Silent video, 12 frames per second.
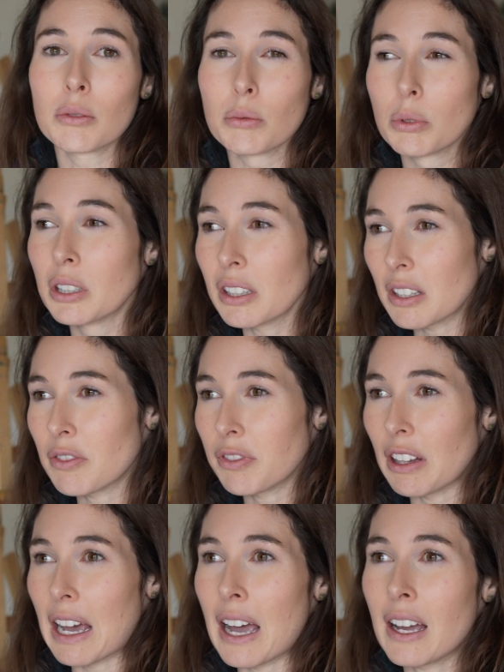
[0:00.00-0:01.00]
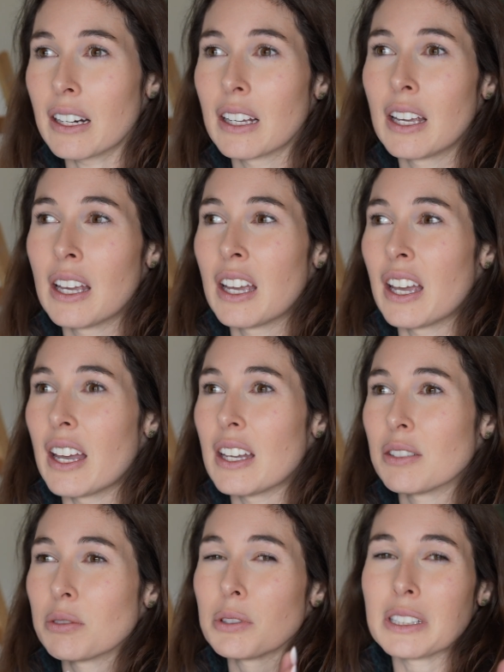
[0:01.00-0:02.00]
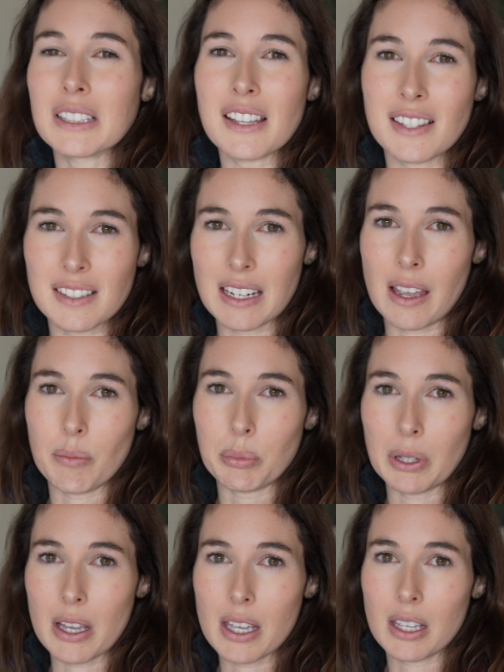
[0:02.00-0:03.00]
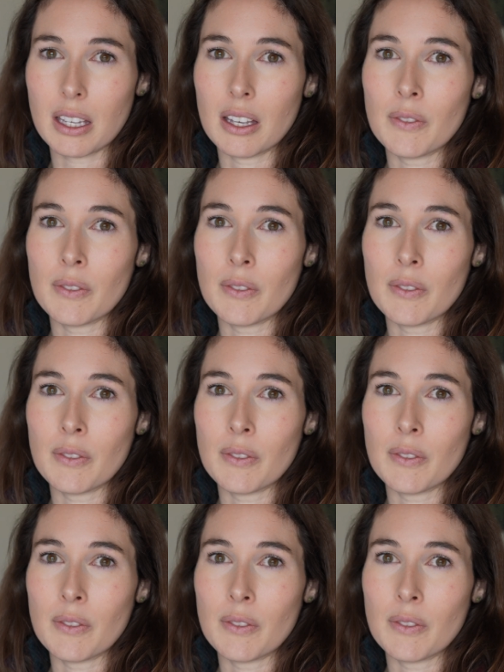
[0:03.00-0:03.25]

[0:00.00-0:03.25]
really flat and really stamp-like.